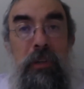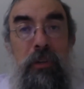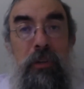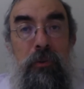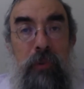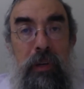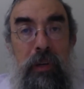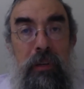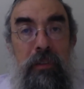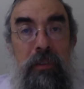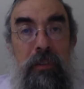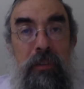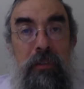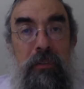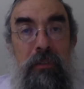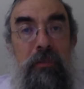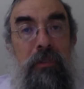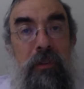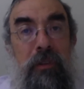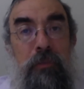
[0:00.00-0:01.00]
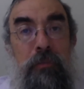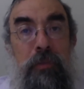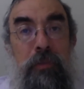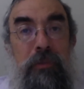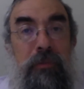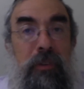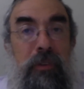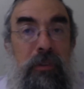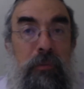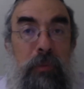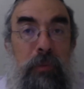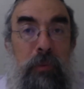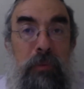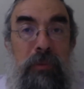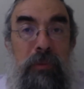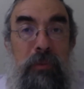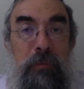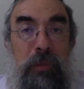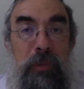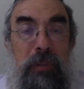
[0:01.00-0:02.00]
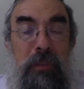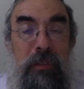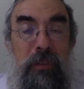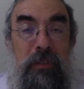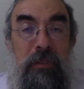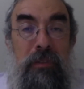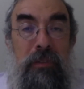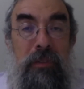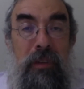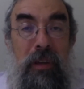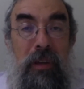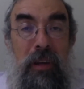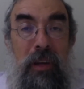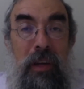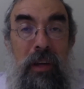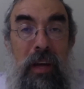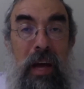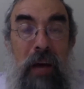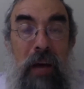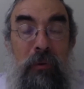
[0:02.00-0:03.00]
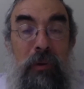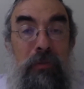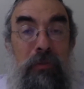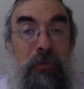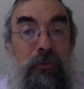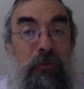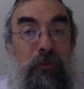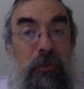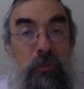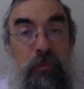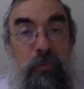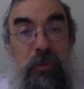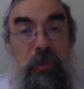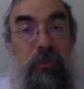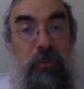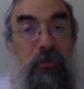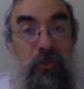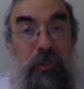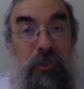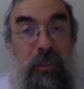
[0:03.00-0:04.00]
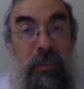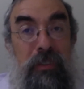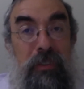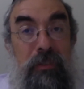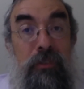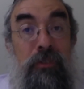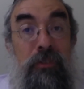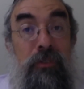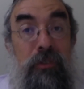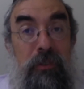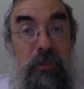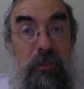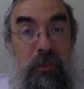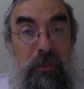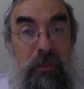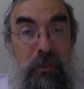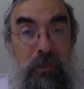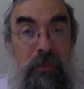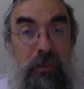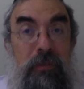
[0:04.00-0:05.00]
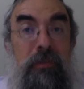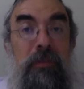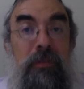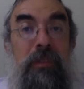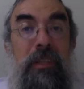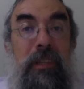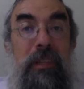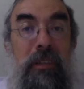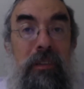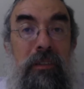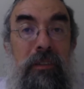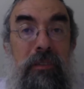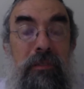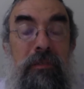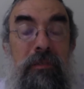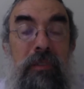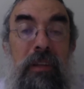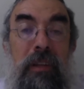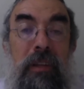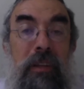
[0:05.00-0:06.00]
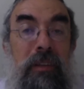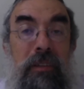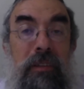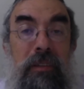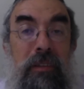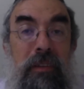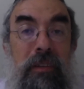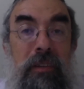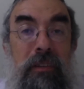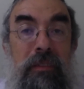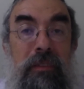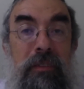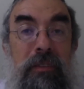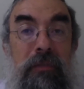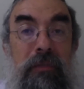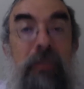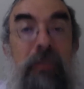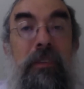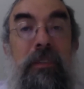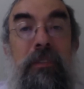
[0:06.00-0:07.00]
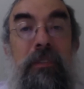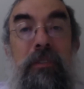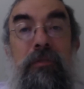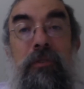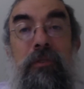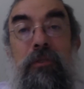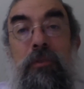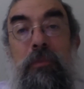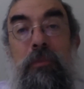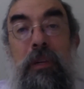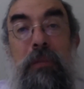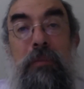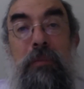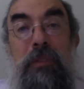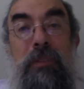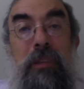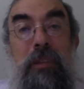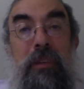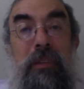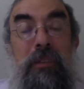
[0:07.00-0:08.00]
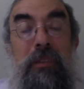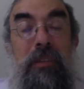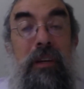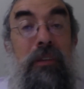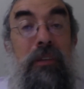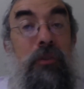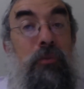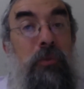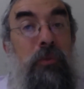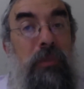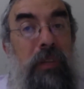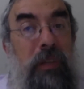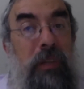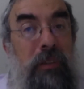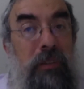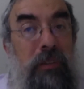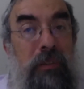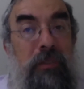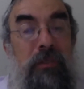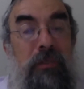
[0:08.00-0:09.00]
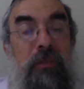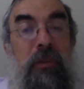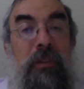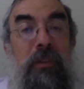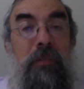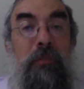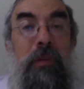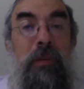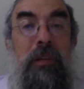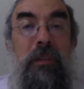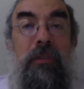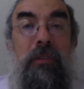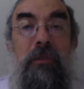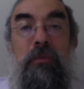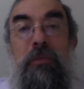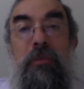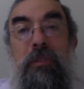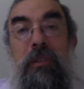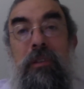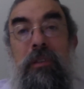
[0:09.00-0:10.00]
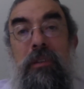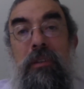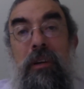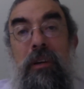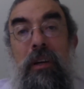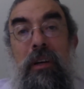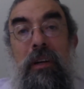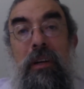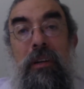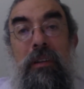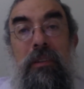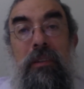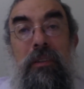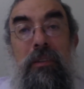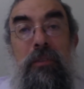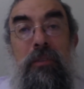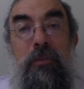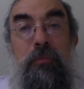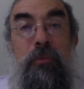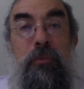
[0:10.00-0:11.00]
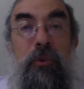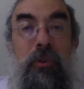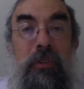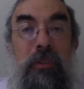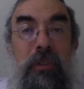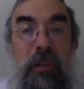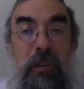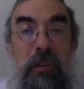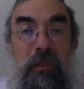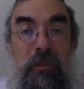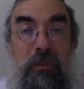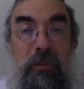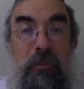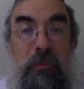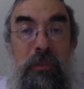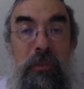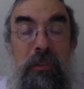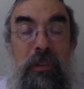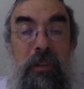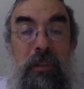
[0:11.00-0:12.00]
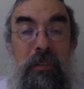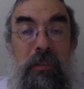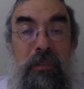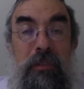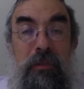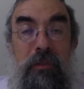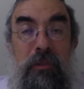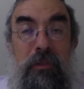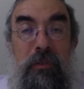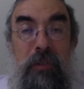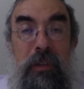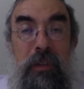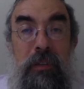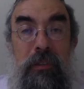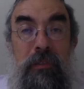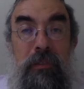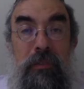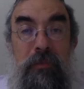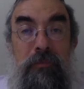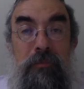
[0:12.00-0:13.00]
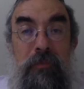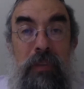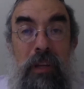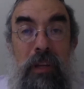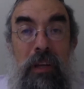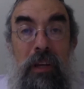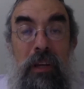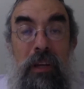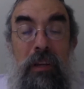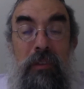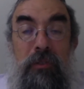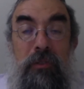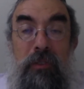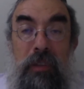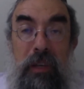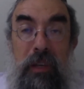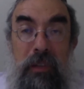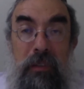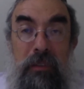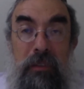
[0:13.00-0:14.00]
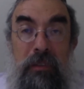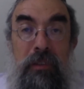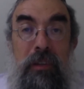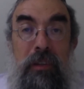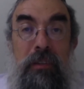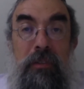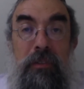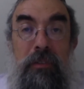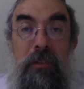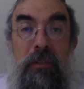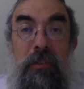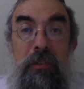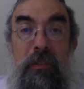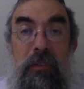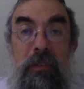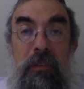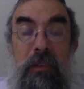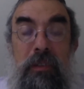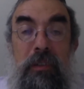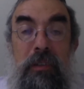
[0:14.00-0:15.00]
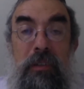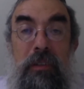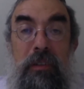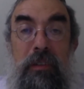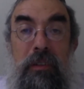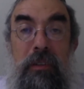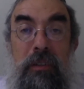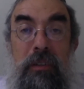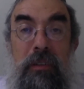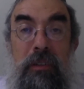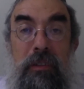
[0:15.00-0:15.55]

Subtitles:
reaching the truth because you are open to be corrected and you're open for other people's opinions. However, if your approach is your ego, then it's very easy for you to make mistakes and you will not listen to anybody who is there to point out your mistakes and to correct you.